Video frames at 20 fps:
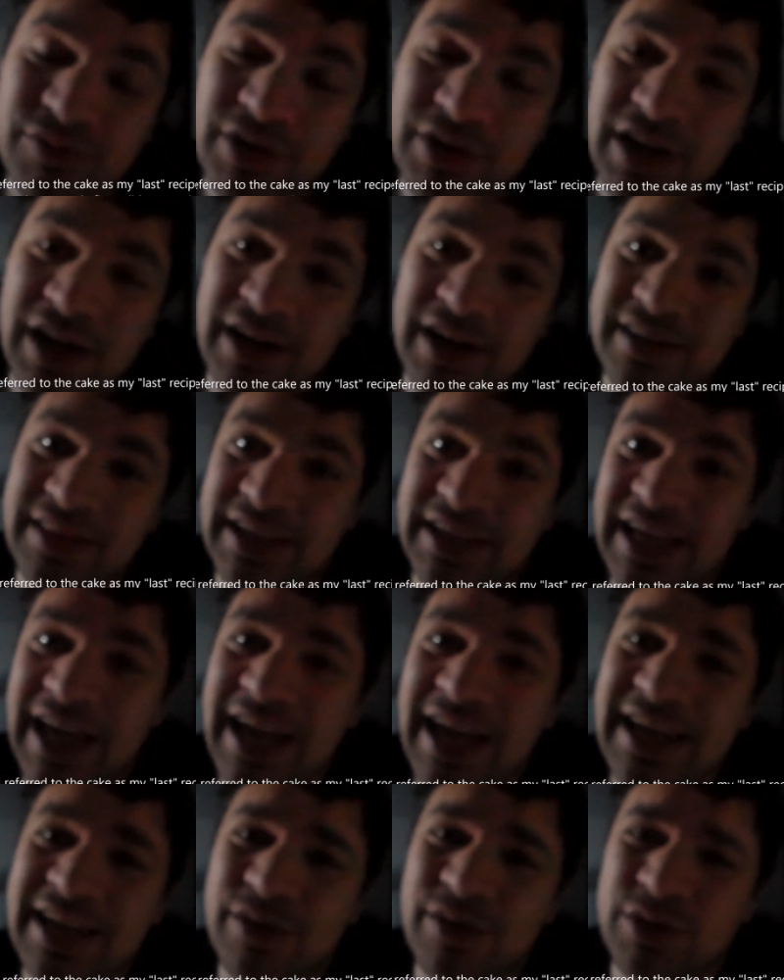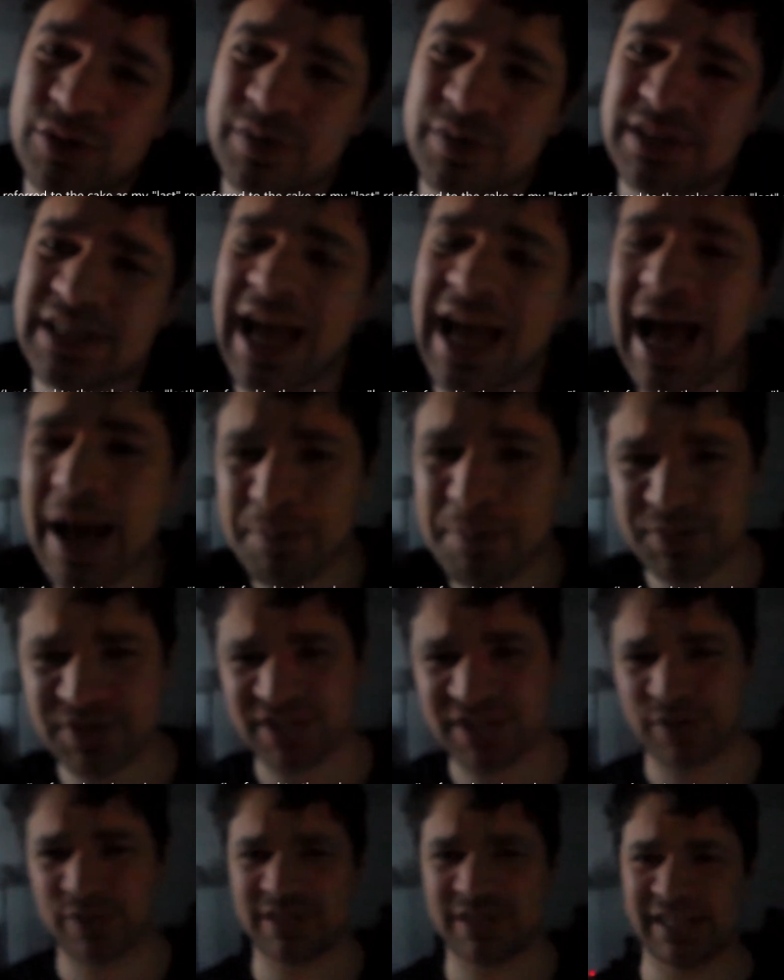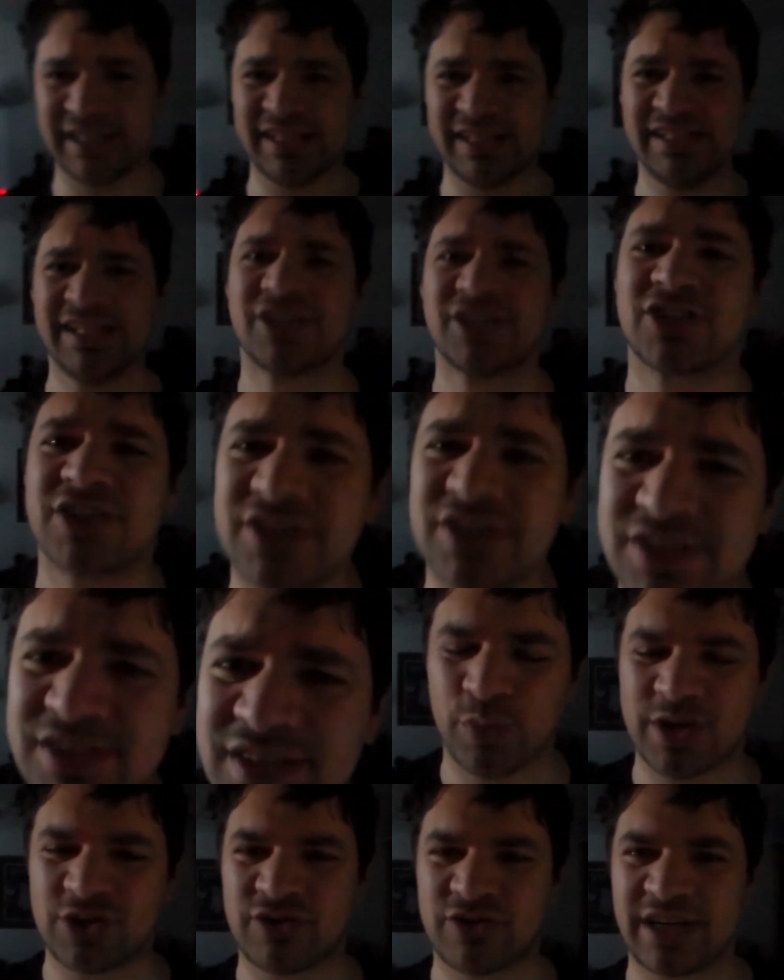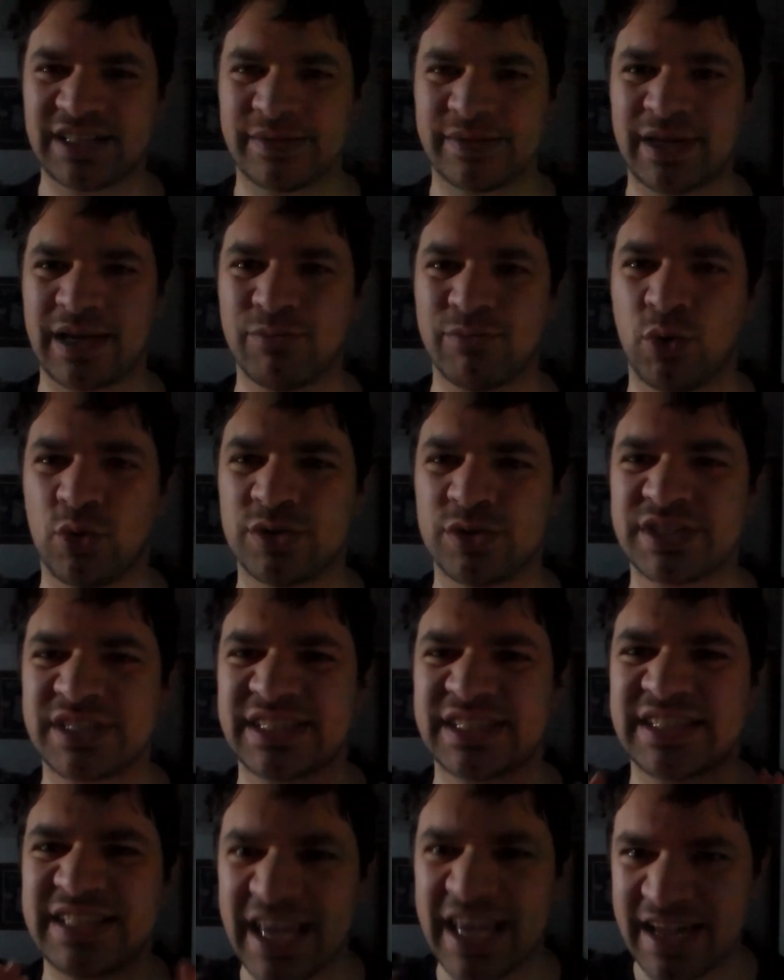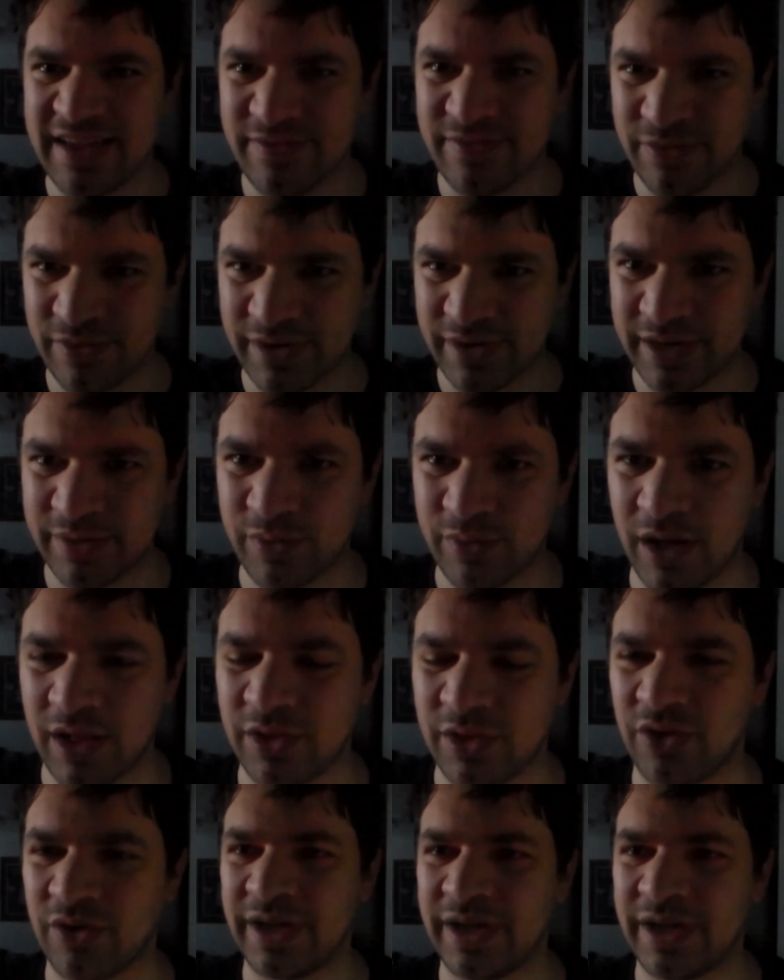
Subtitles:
regarding the cake, which was absolutely delicious, we'd try something more savoury while you're